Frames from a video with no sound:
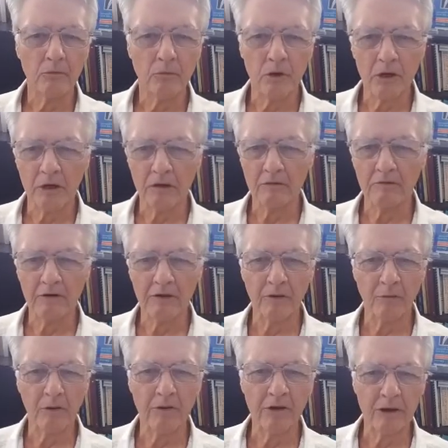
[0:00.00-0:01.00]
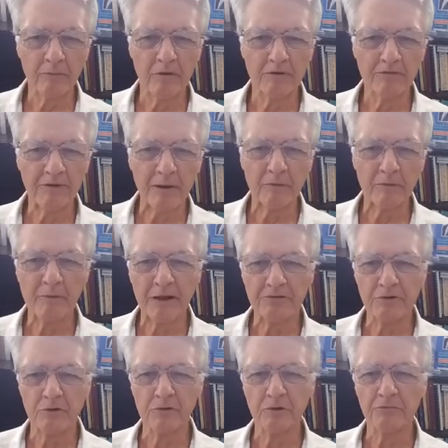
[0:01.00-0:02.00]
where there were a number of
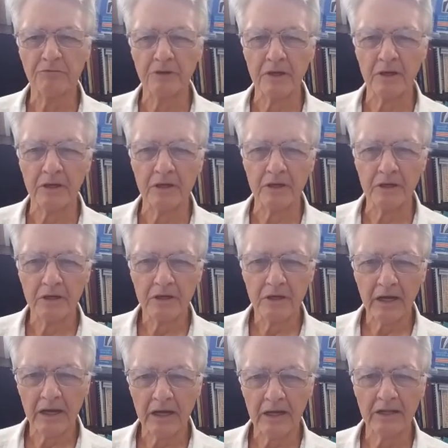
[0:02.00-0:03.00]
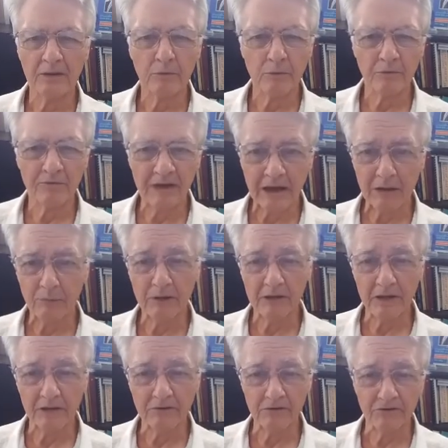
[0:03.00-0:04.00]
fibromyalgia groups that were following
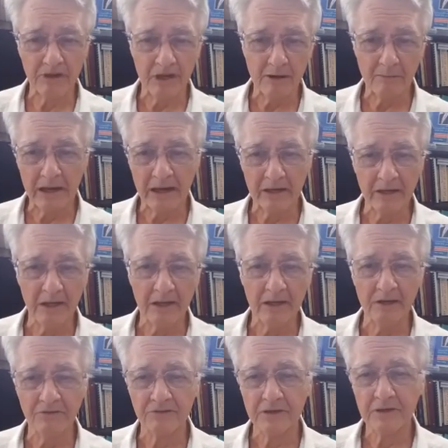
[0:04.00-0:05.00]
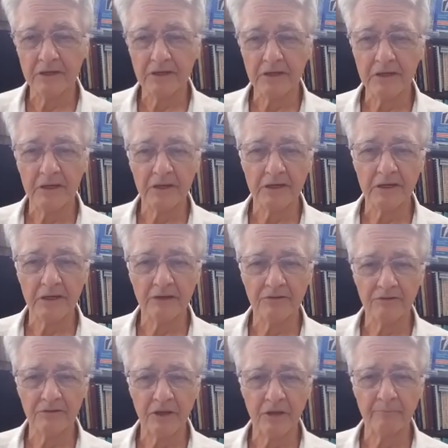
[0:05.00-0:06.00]
Dr. Saint-Amand and his